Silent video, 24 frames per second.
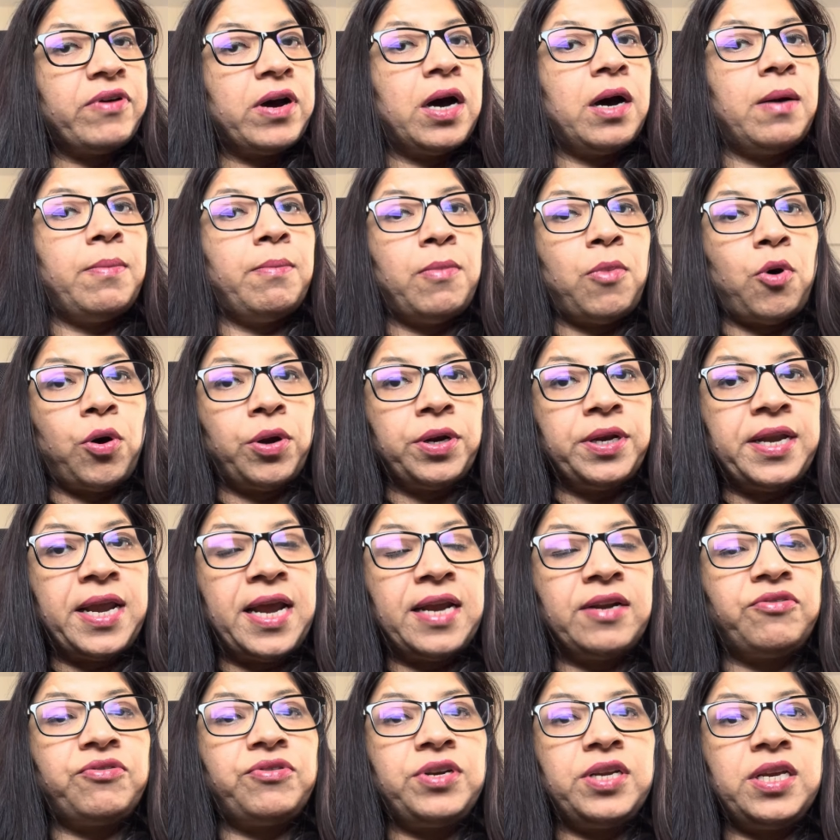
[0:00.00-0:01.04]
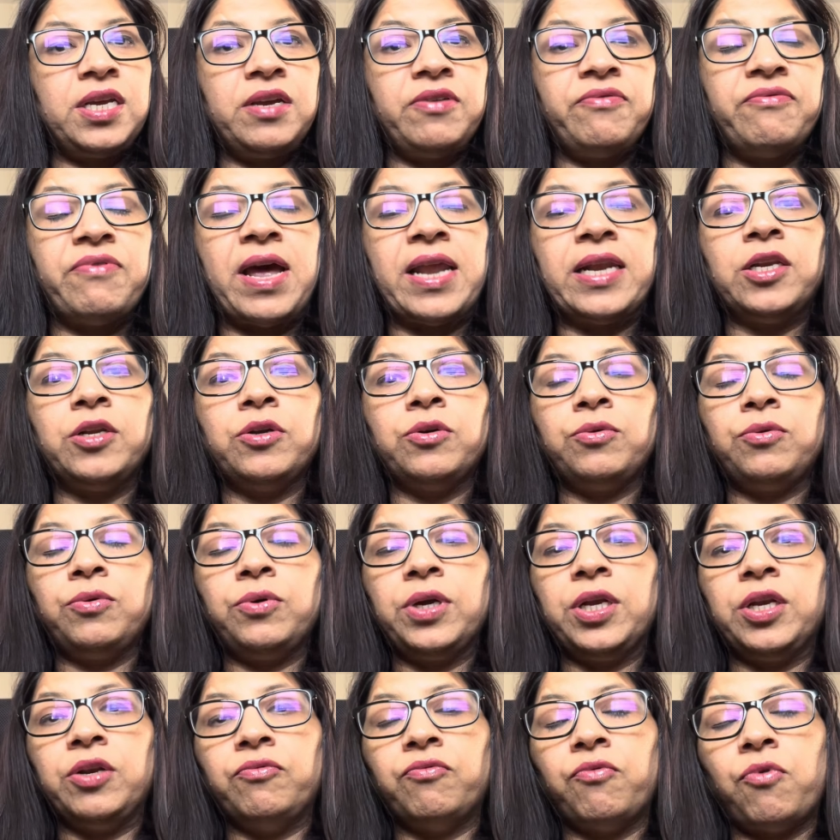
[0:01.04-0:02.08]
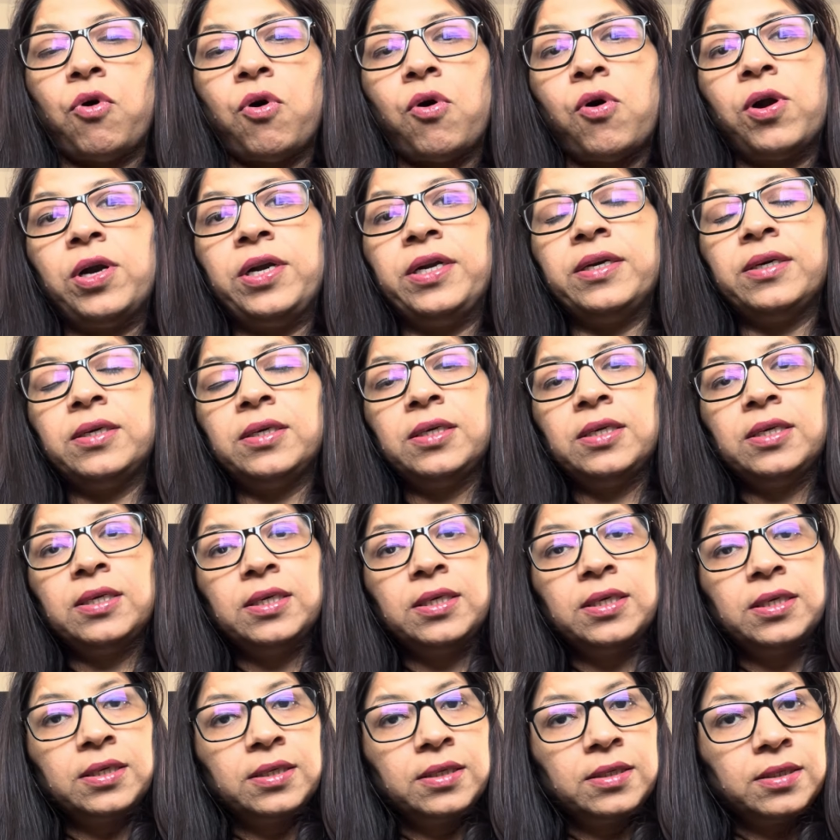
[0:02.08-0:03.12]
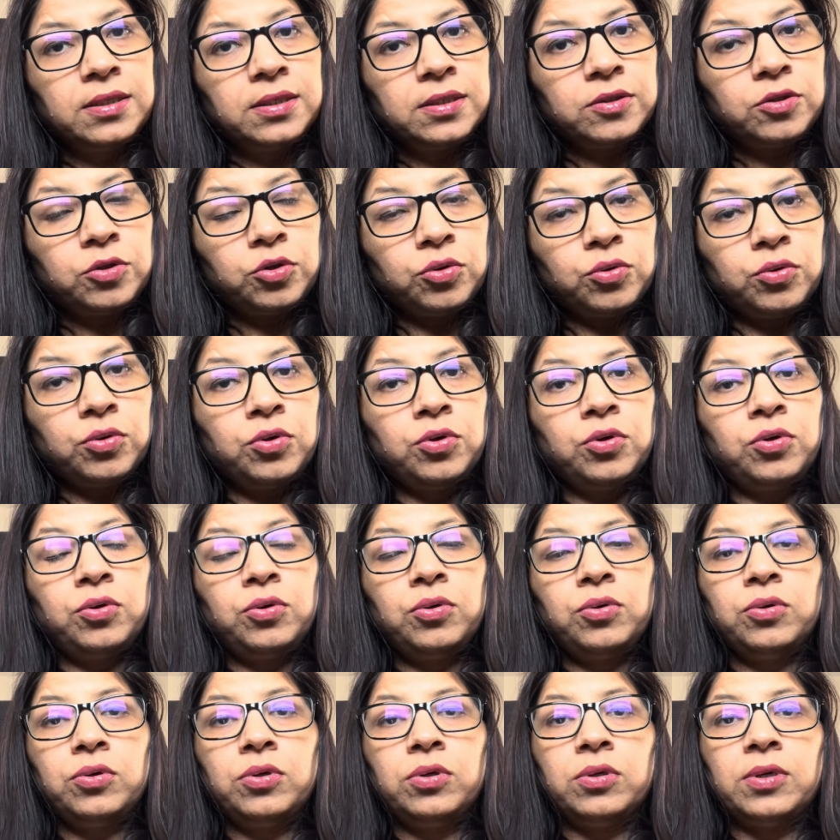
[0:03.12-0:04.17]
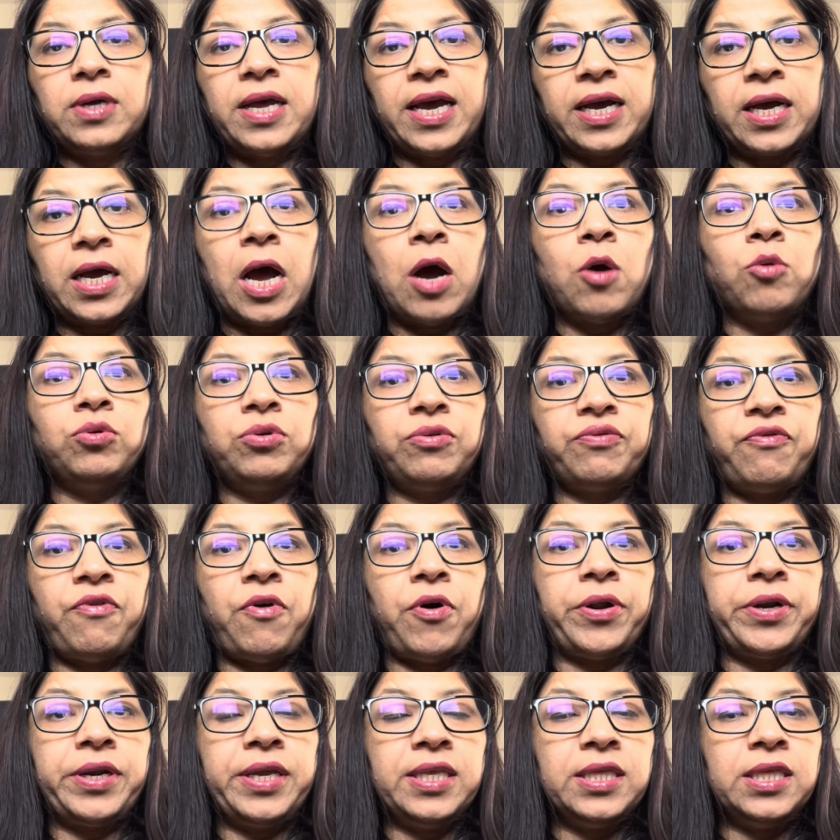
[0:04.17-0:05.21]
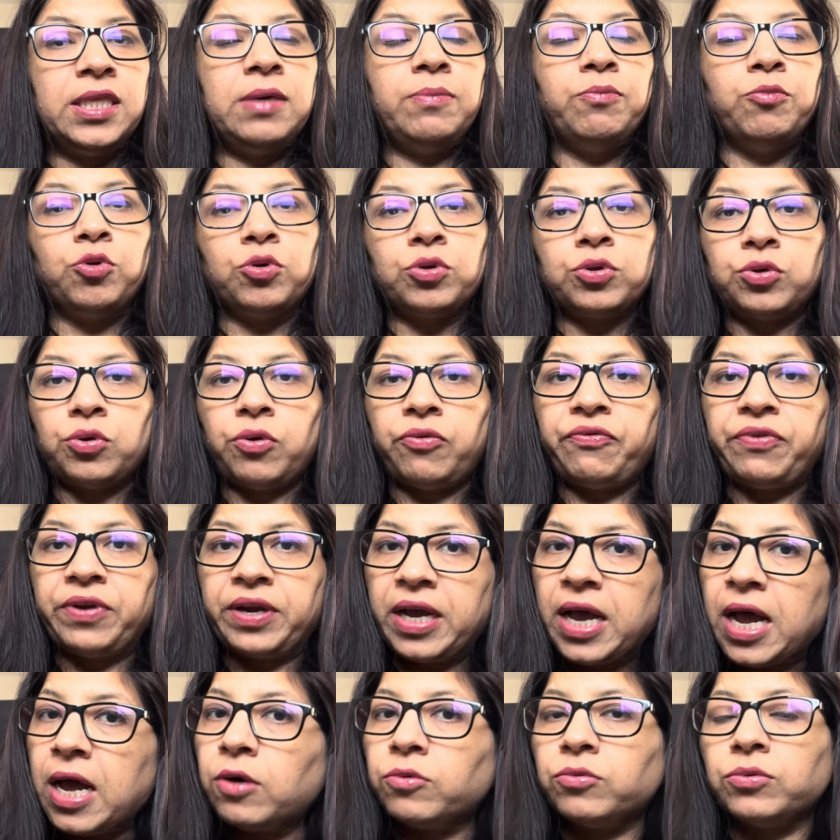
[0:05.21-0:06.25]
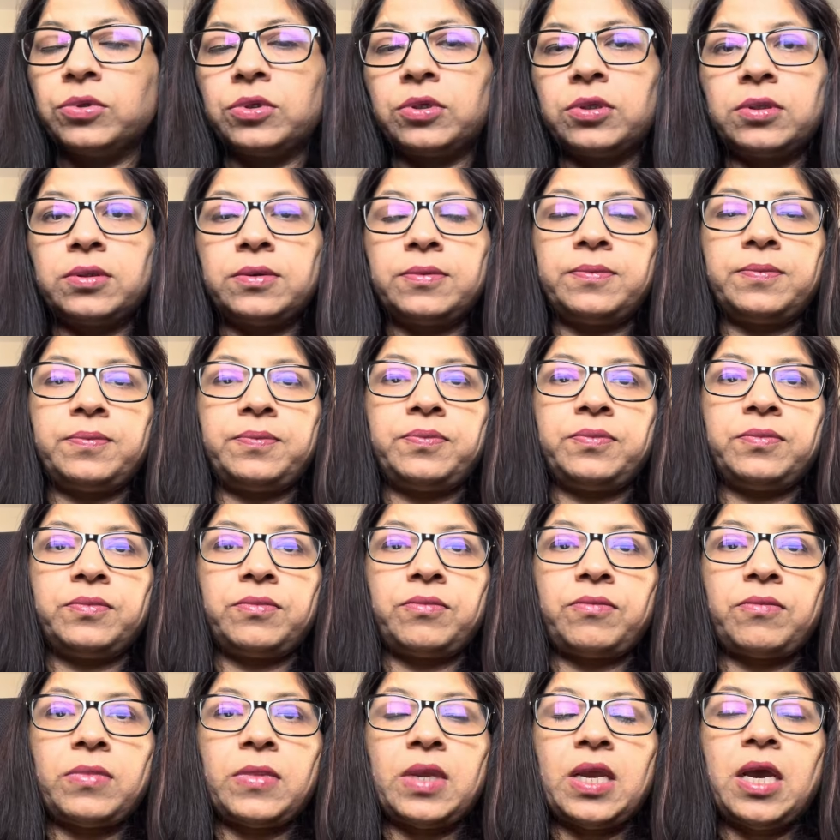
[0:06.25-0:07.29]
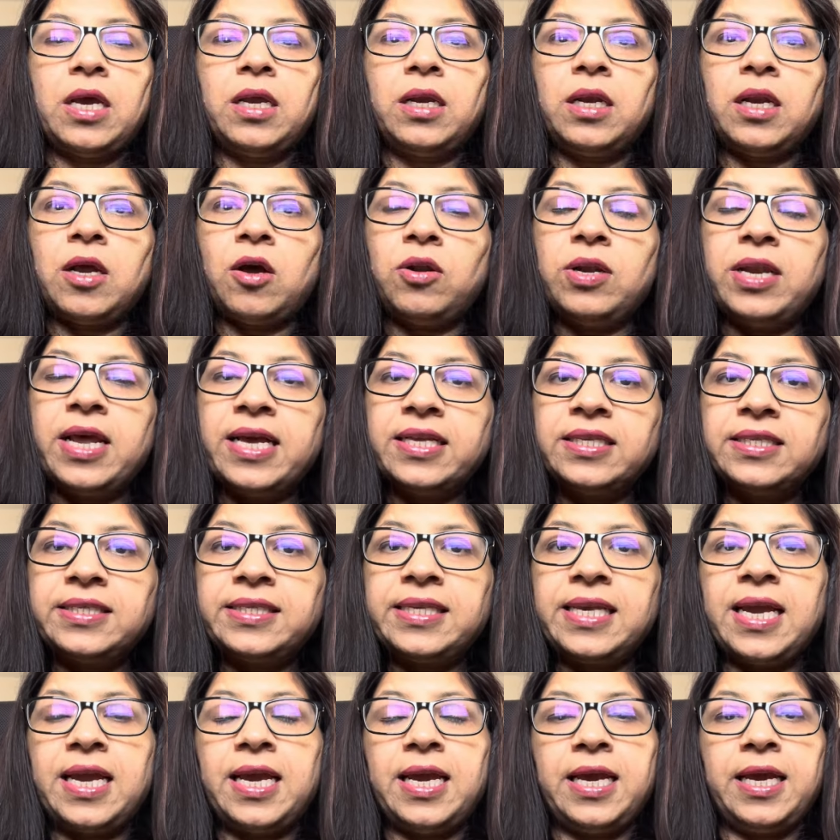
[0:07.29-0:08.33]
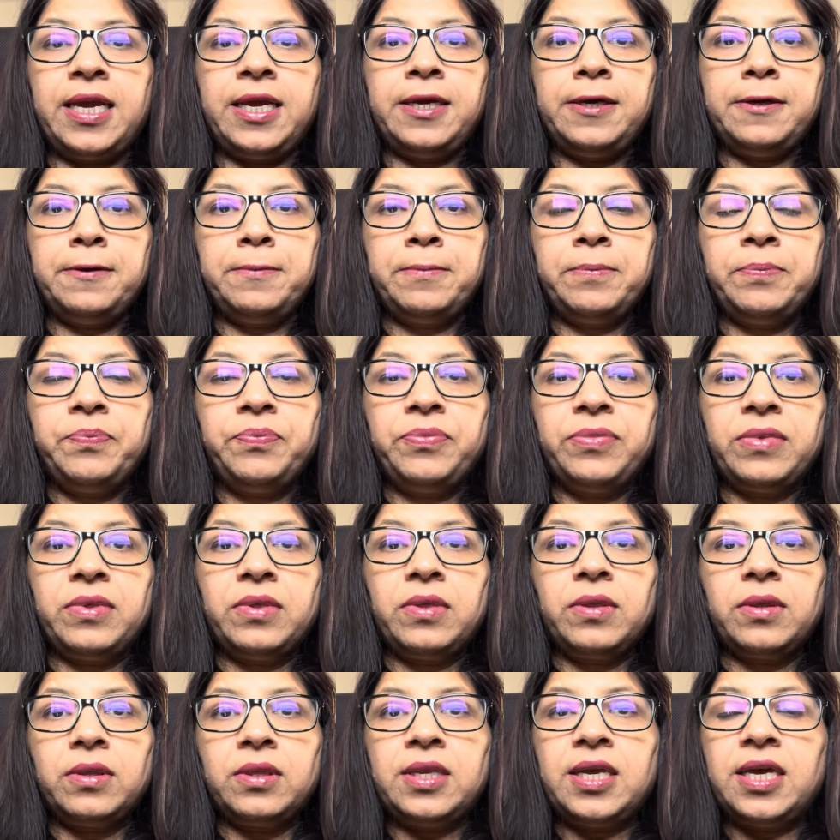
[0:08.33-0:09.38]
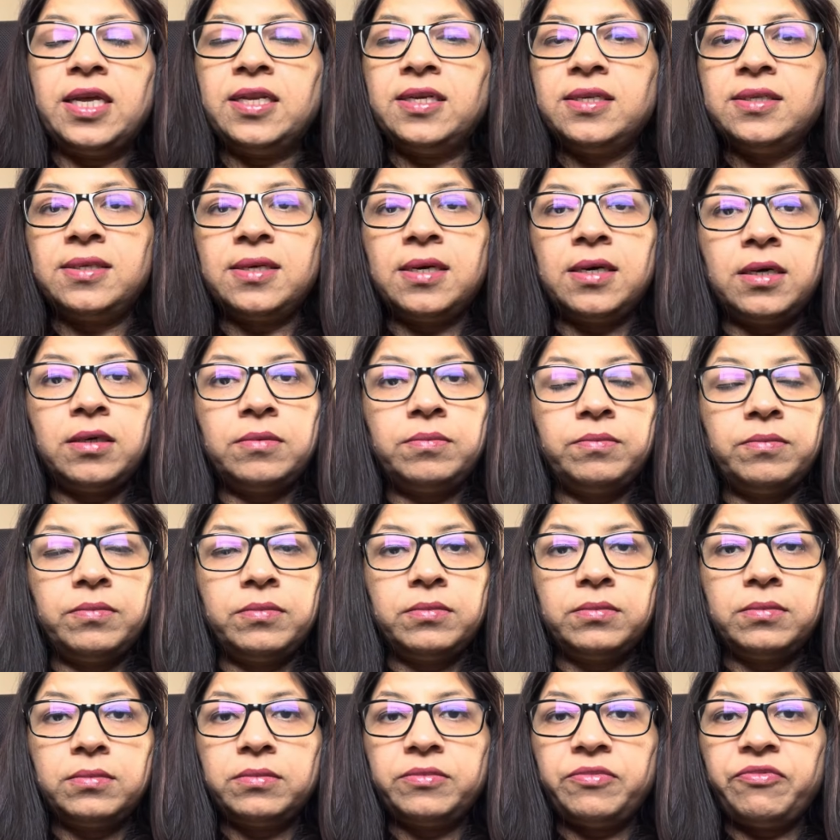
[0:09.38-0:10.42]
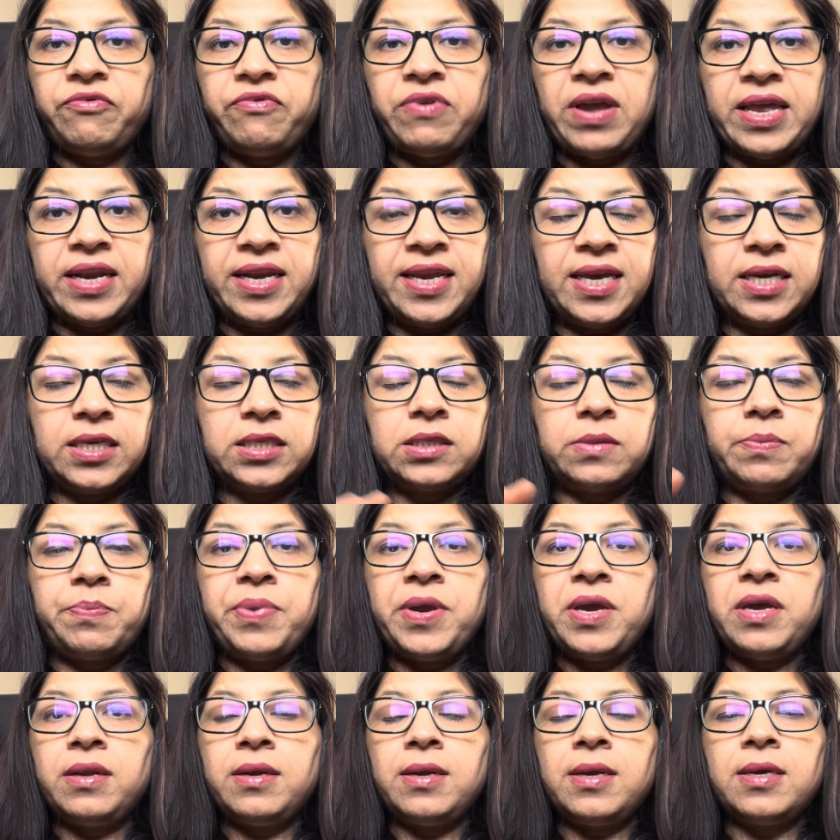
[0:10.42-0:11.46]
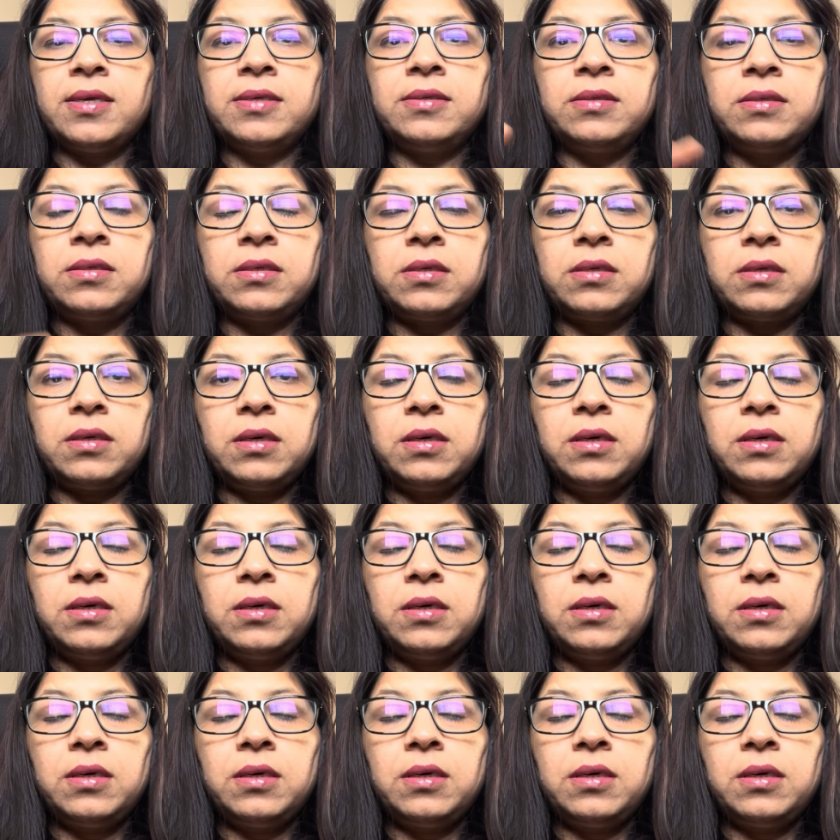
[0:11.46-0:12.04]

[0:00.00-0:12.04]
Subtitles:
a monetary value involved to account for in the books of account. Now let's say there is a very experienced